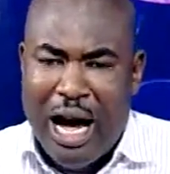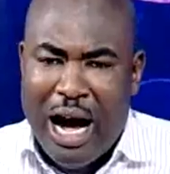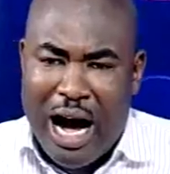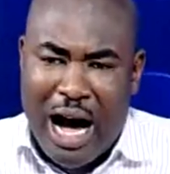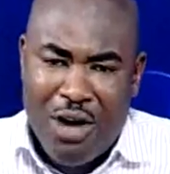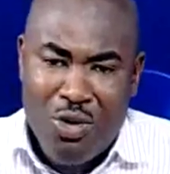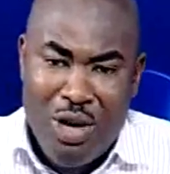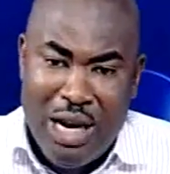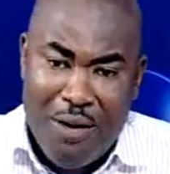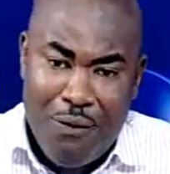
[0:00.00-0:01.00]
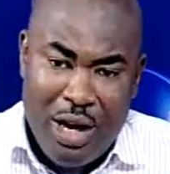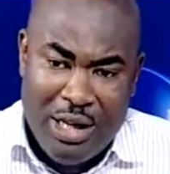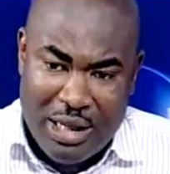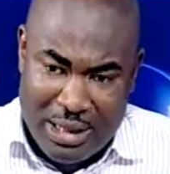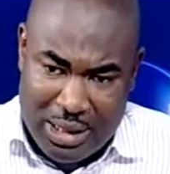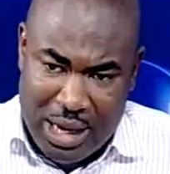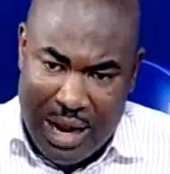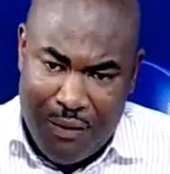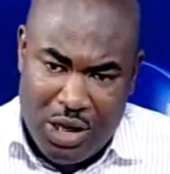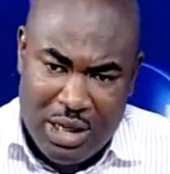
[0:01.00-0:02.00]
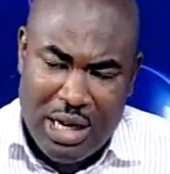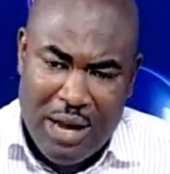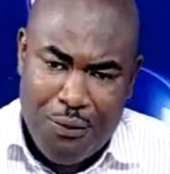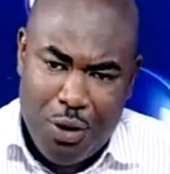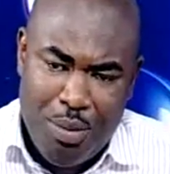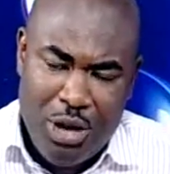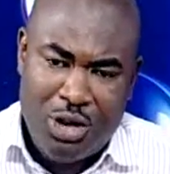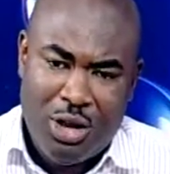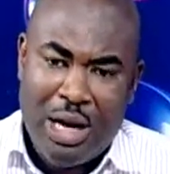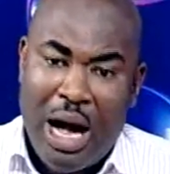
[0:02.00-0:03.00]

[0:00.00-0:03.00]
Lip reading: How are you leveraging it? Leveraging information.